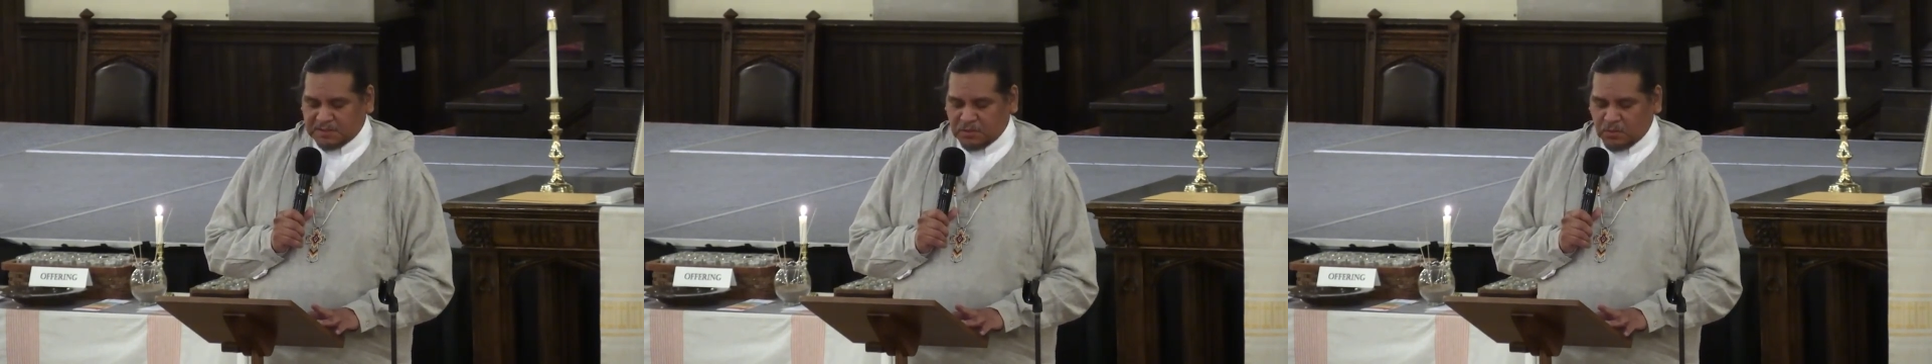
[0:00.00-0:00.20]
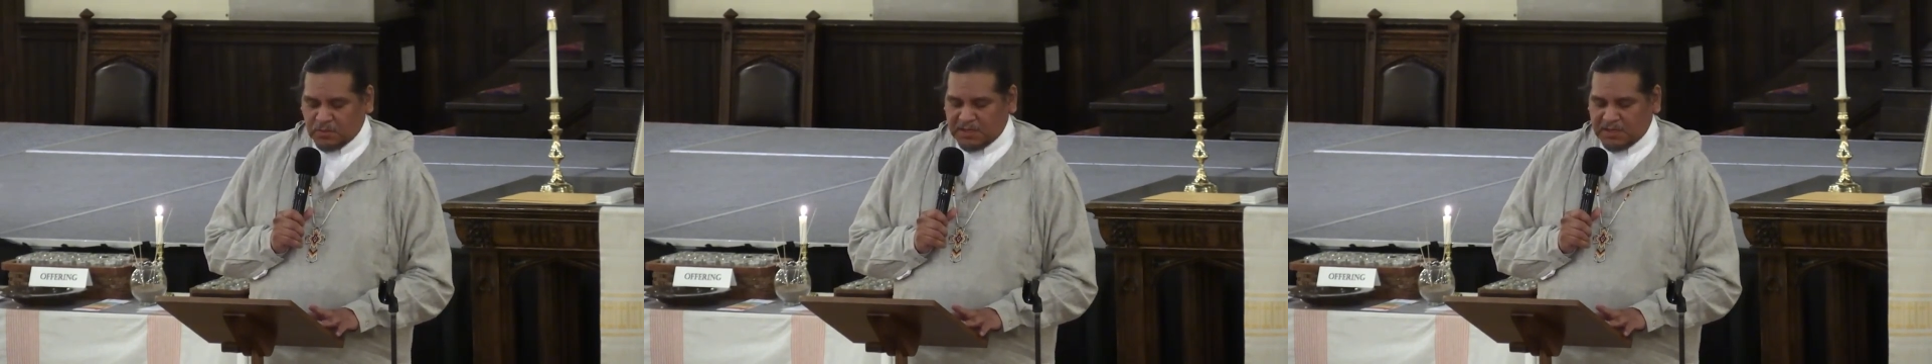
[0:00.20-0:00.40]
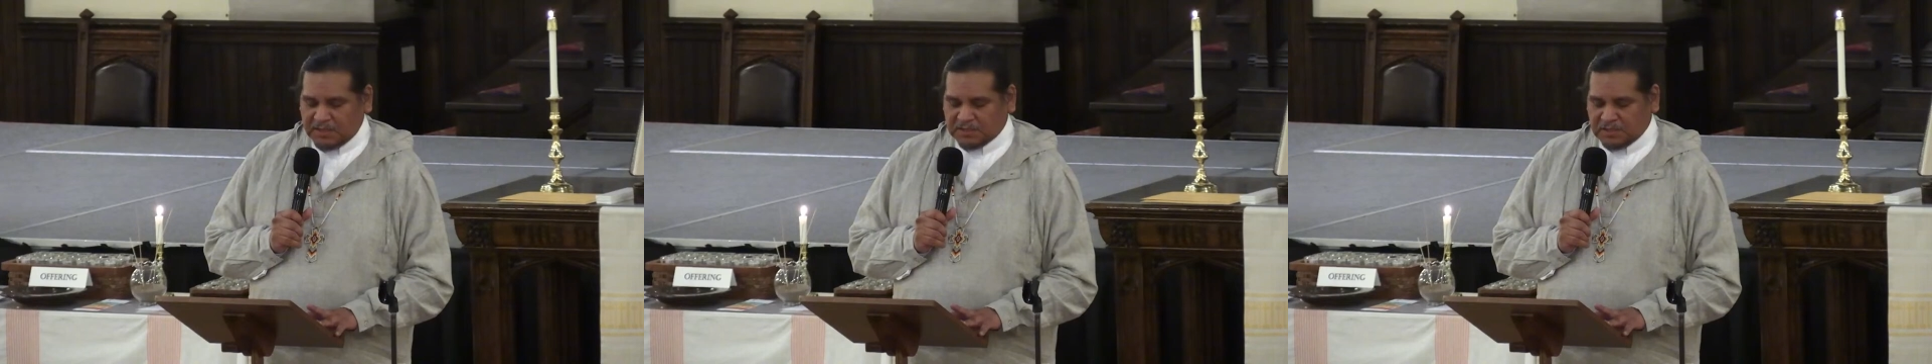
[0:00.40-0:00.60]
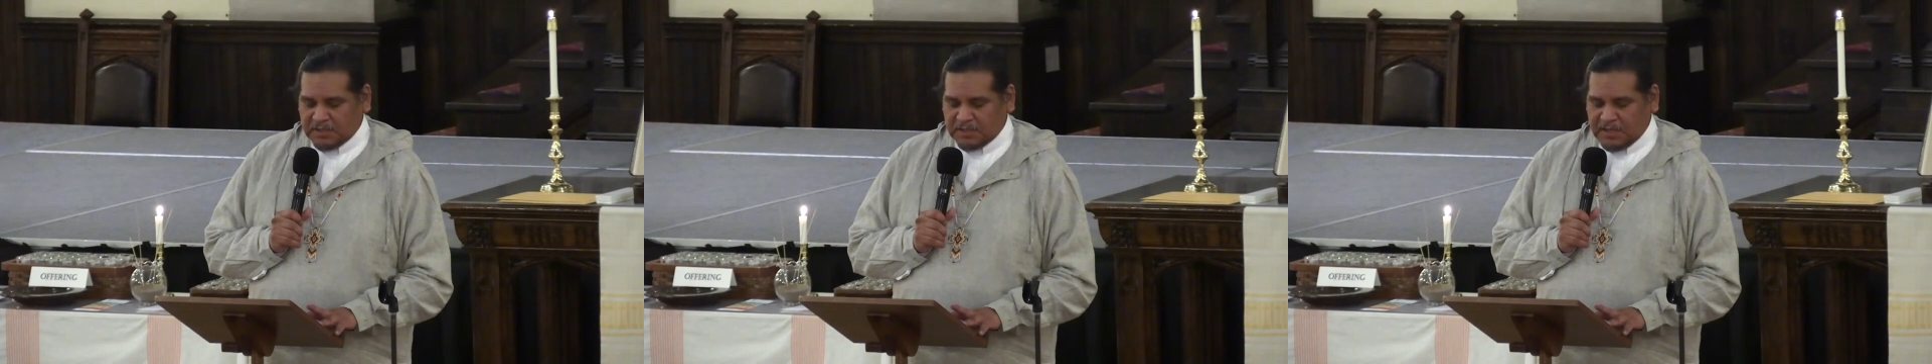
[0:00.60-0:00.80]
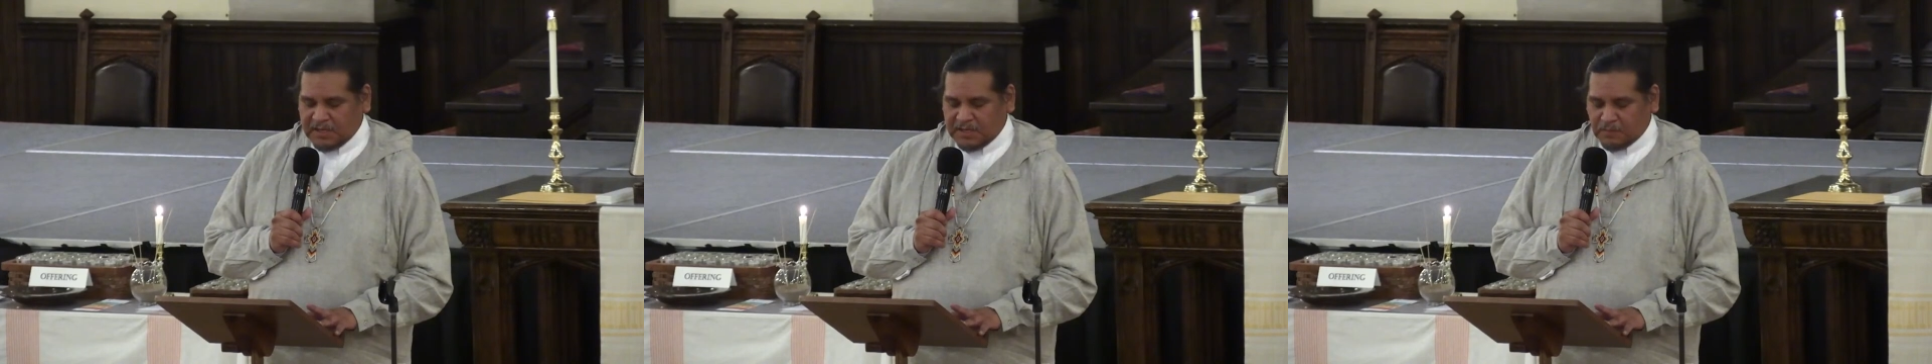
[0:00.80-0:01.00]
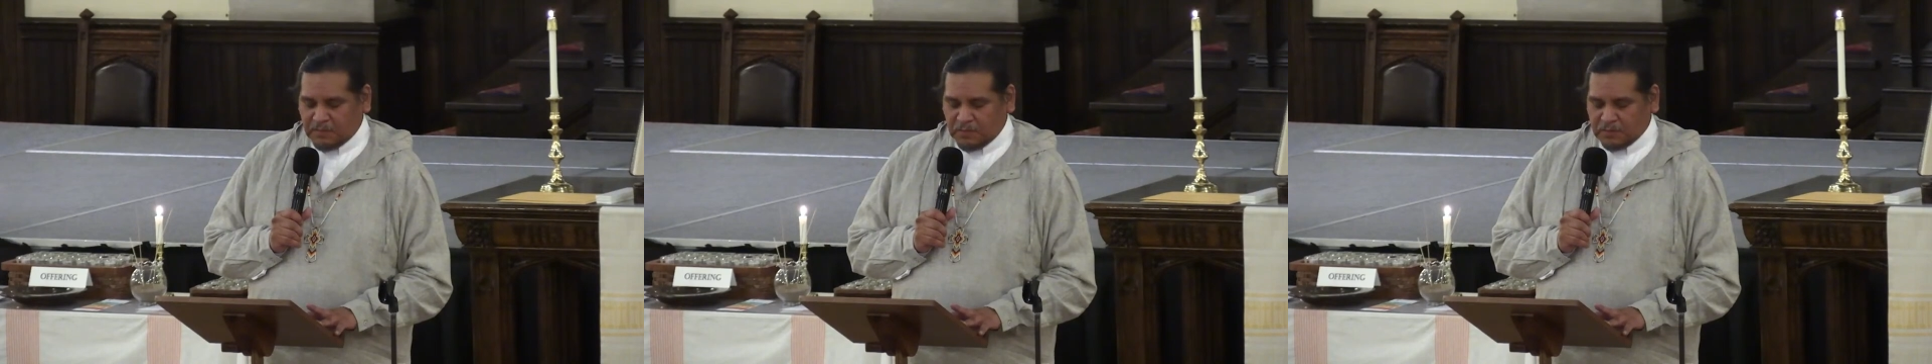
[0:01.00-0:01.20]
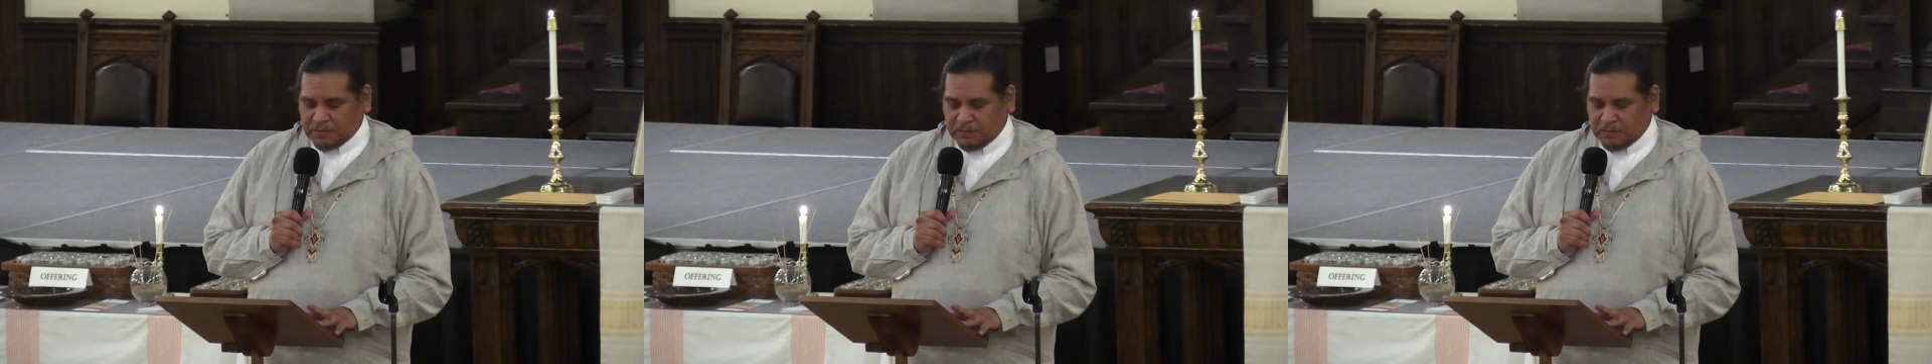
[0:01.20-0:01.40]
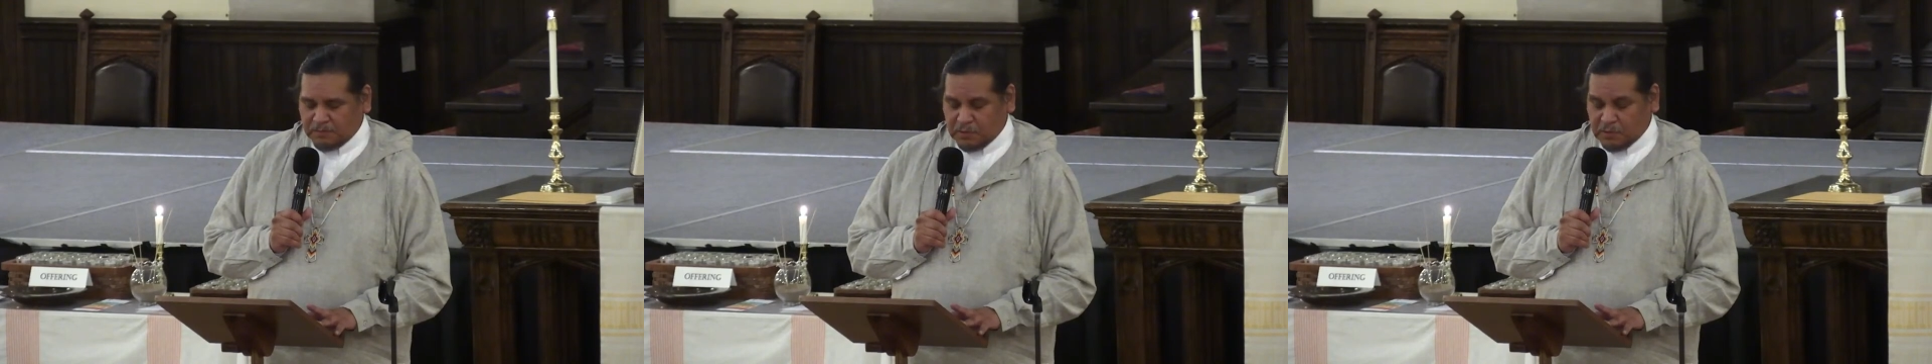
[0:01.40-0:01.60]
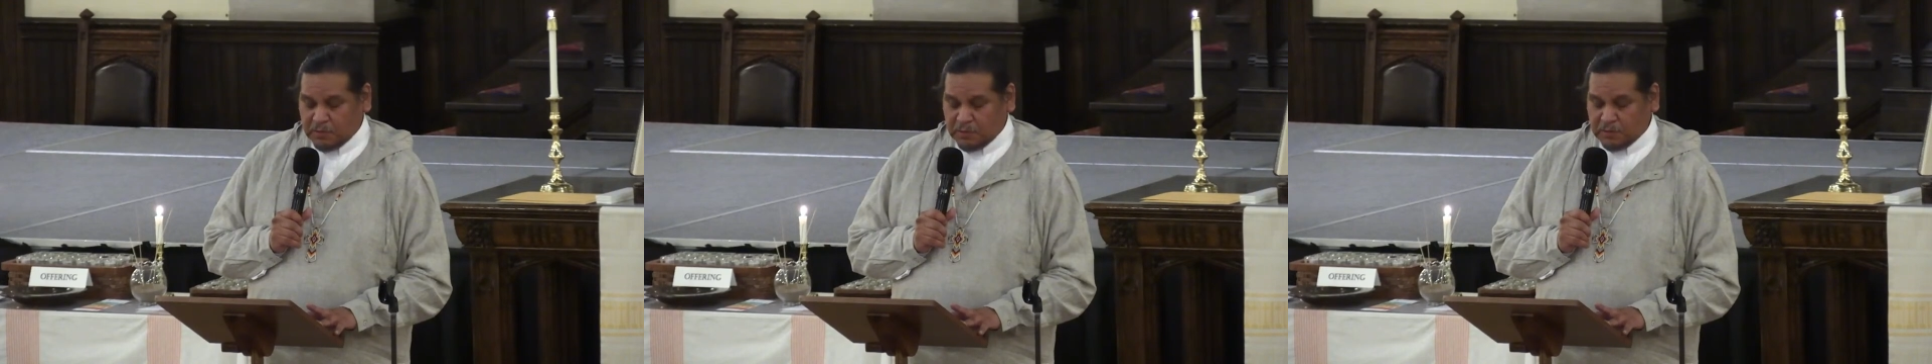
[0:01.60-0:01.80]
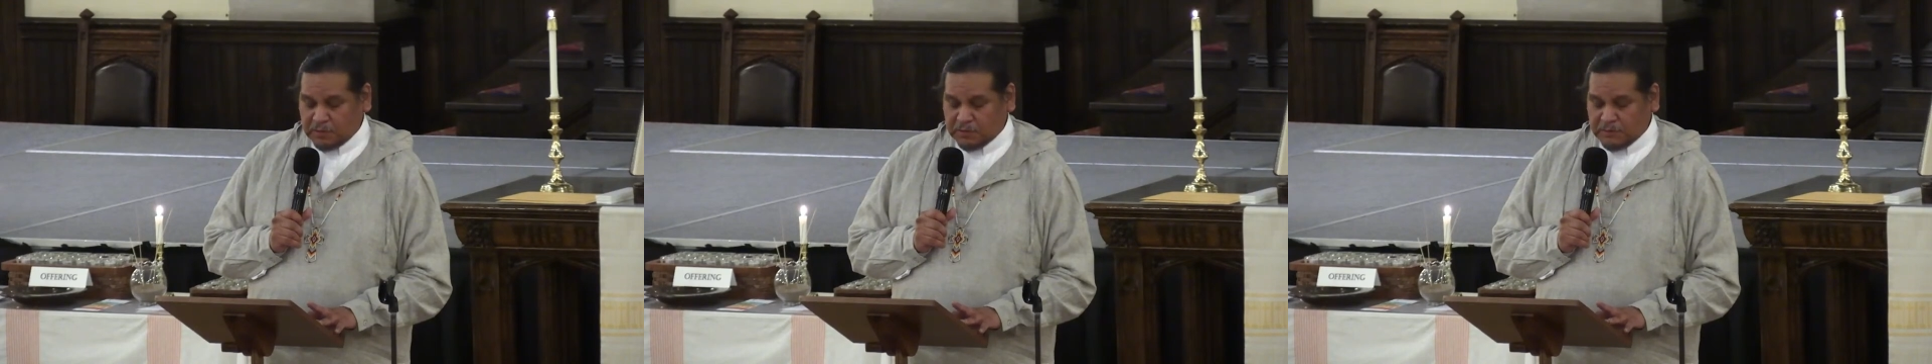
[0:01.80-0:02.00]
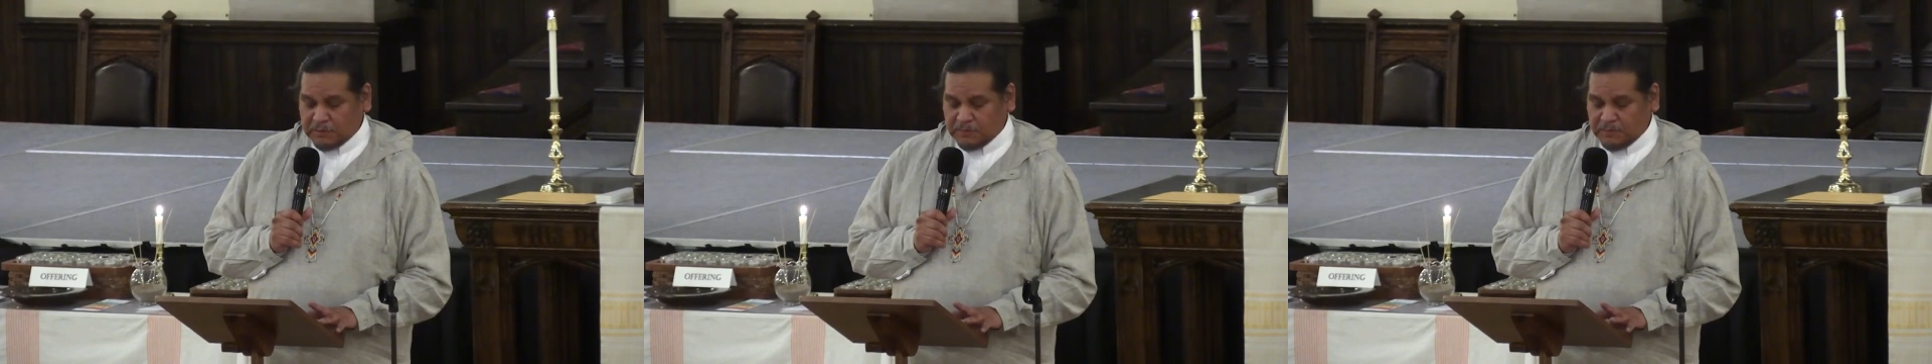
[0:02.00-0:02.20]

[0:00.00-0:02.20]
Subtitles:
the ways of the animals and birds.